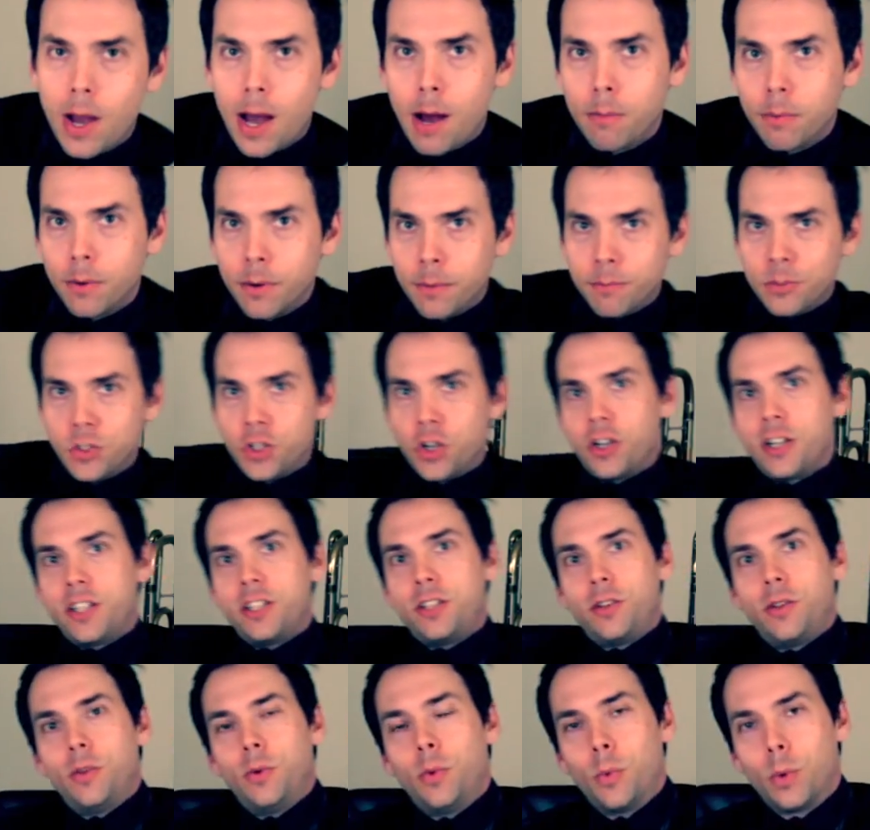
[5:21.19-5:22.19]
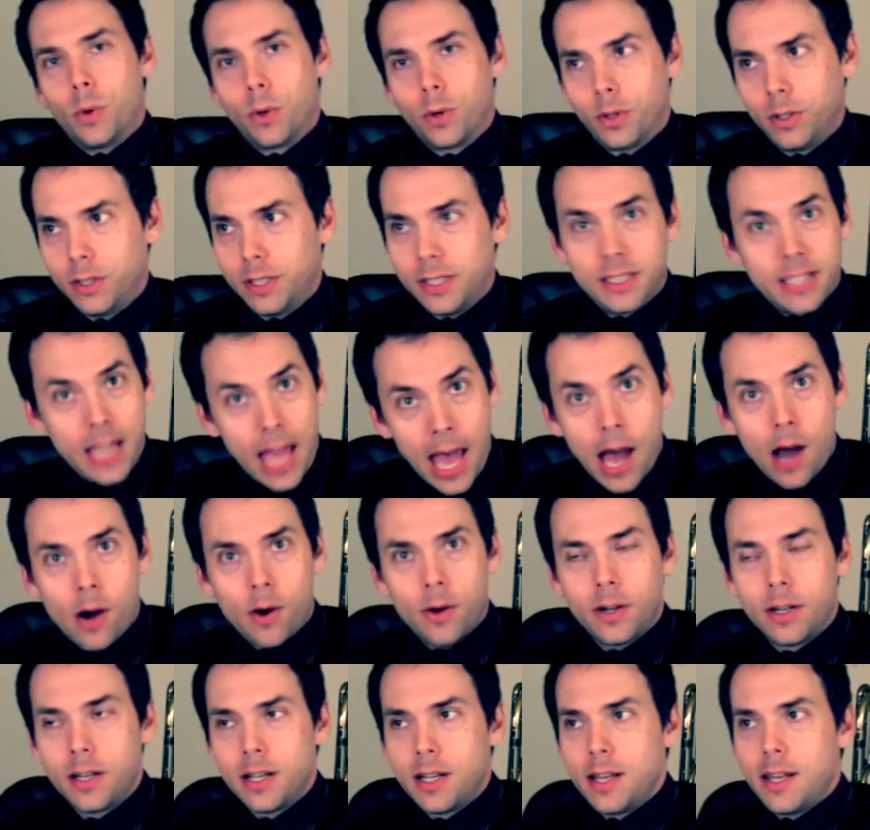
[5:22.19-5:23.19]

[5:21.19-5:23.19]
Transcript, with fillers: album, Journey to the World, is out.